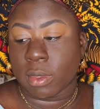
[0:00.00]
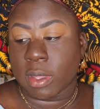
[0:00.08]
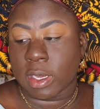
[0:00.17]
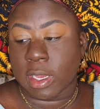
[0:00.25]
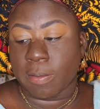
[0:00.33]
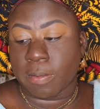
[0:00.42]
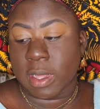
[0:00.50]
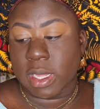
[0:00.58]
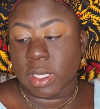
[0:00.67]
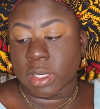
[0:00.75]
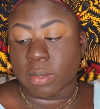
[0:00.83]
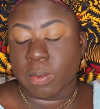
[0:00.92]
the
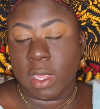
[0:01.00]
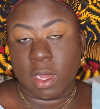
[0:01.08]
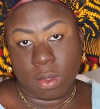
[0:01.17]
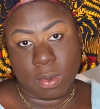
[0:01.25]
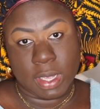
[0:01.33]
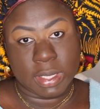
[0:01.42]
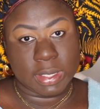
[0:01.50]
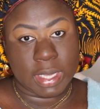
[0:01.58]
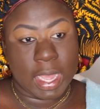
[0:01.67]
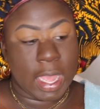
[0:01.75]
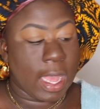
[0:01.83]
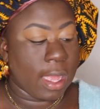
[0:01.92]
deepest PLOUISE
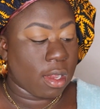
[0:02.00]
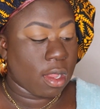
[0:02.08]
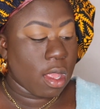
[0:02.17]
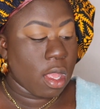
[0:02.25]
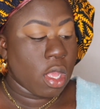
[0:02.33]
had.